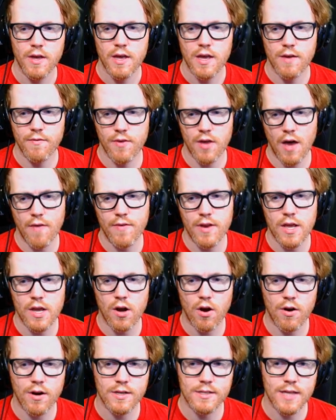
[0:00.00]
If you have any
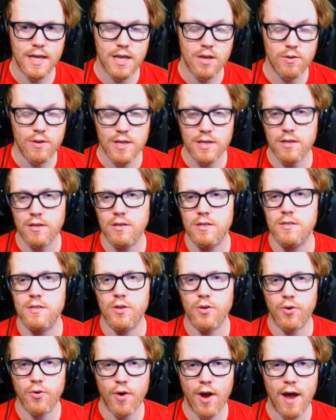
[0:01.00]
cards that you need to
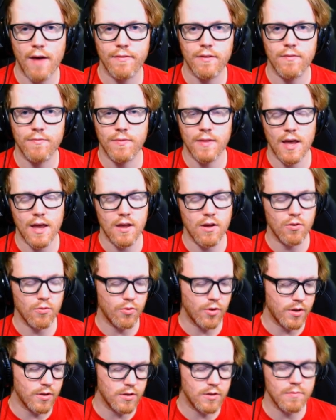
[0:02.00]
still craft, if that you're
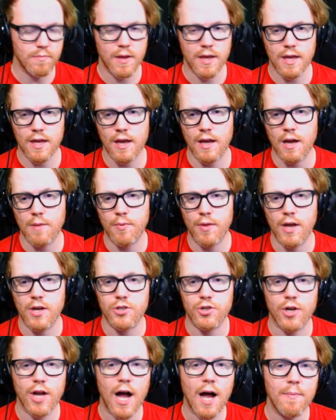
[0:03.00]
looking to make a couple
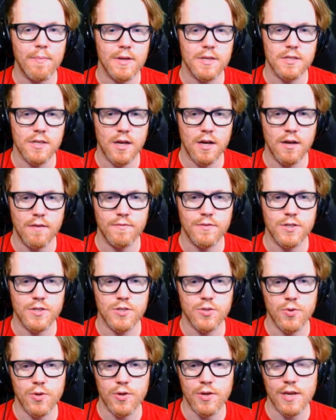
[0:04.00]
extra copies of, just
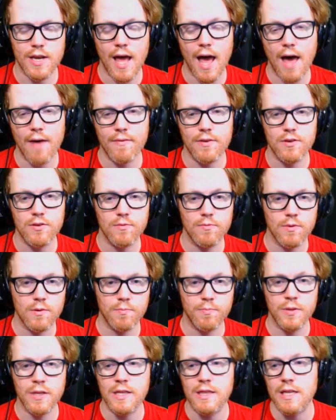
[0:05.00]
so you can have it to
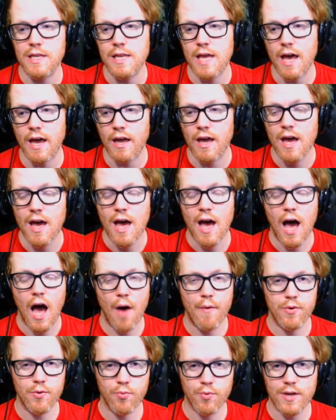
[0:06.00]
complete the deck, I
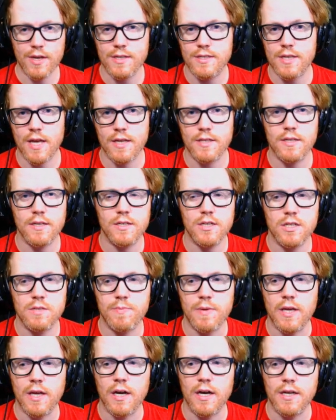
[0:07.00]
would reassess it just
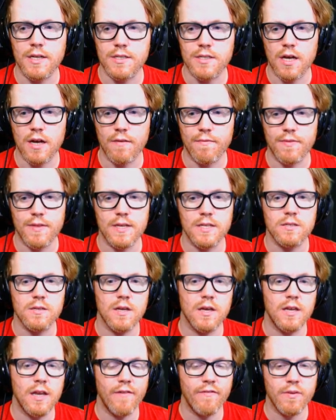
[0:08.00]
because of this
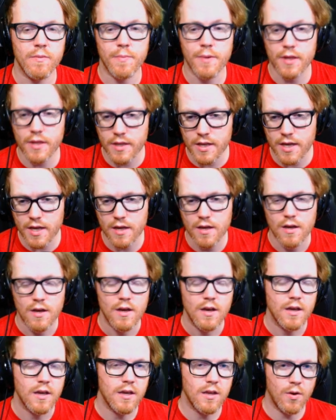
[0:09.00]
inevitability.
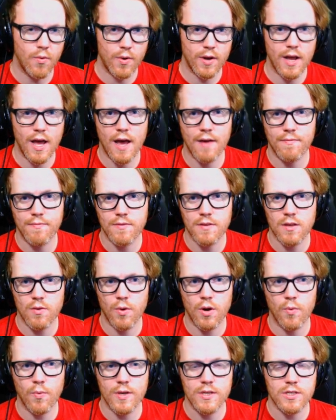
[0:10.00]
You don't want
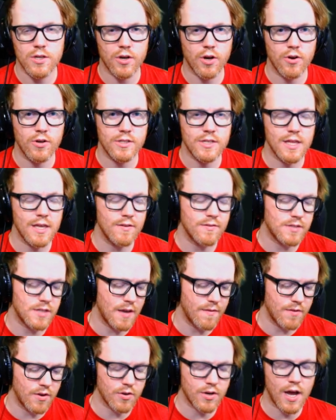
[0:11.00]
to waste your currency. You
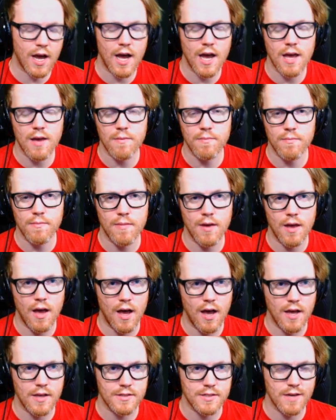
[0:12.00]
saved your time,
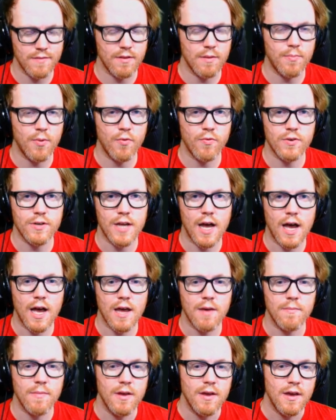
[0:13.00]
saved up over
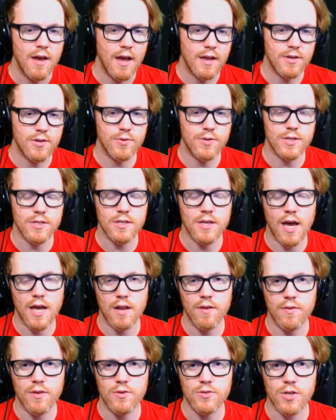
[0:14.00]
time to just kind
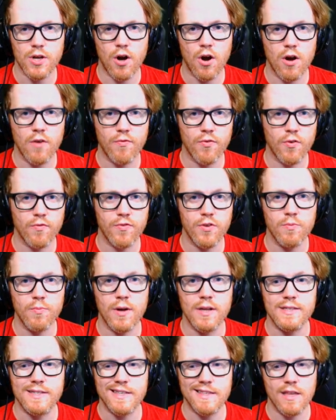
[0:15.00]
of use a card for a few
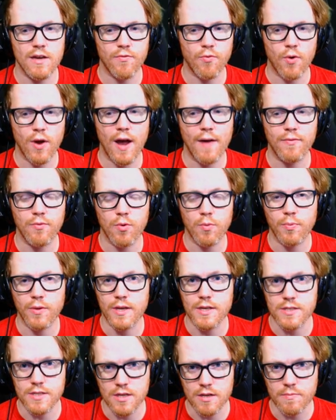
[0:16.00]
months and therefore have to
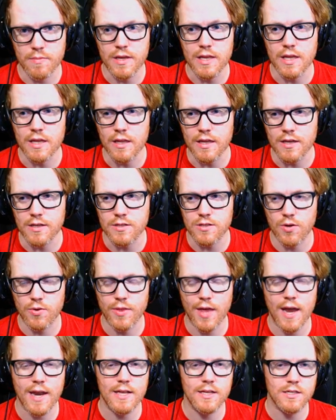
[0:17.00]
replace it immediately. So
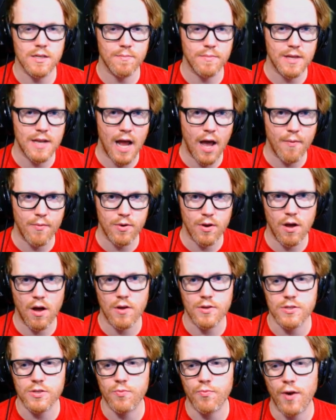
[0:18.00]
that is something I would
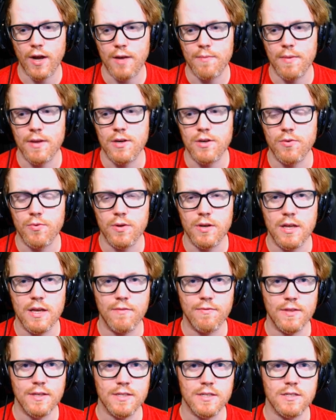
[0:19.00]
also recommend doing
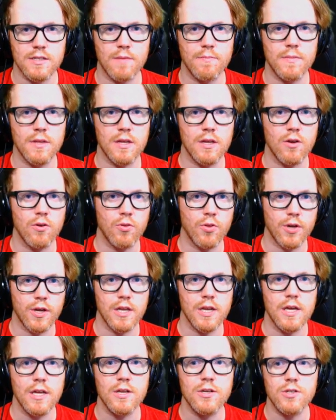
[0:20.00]
if this is something you're looking
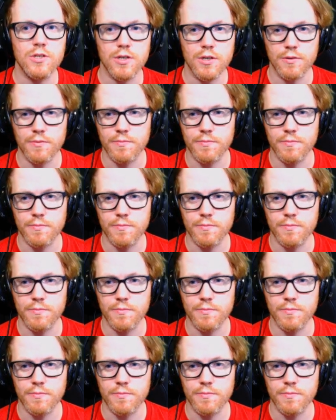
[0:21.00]
into.